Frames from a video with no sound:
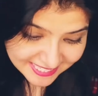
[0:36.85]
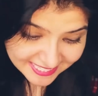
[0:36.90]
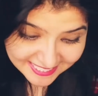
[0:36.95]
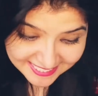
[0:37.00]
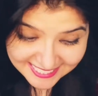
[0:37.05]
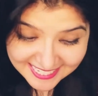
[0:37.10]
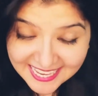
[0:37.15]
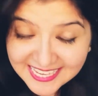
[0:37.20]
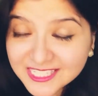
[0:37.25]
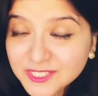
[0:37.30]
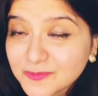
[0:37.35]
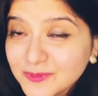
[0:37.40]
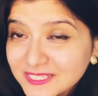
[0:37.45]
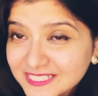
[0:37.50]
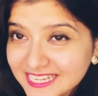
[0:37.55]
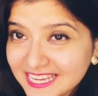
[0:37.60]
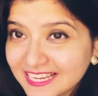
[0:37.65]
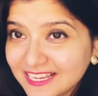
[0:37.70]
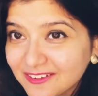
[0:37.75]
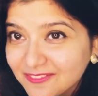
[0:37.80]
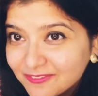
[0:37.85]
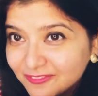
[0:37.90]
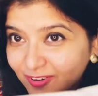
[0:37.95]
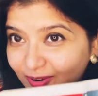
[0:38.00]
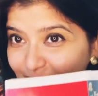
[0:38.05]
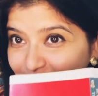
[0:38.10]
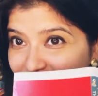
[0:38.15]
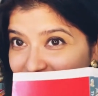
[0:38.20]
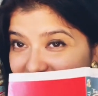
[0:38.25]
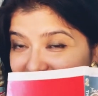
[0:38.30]
and it has been taken
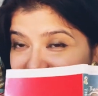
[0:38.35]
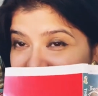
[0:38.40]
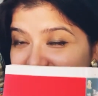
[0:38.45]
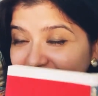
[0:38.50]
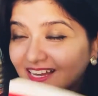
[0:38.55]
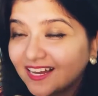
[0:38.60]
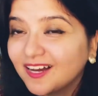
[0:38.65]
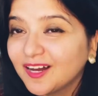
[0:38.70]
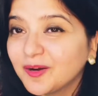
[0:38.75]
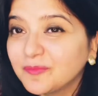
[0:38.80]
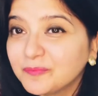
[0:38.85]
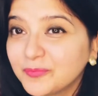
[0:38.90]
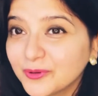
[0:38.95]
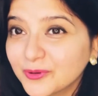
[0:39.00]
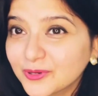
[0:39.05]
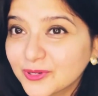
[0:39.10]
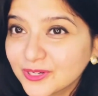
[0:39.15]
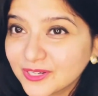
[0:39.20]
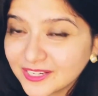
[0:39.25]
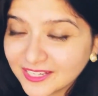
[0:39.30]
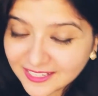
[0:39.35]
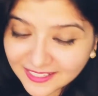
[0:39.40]
from this book,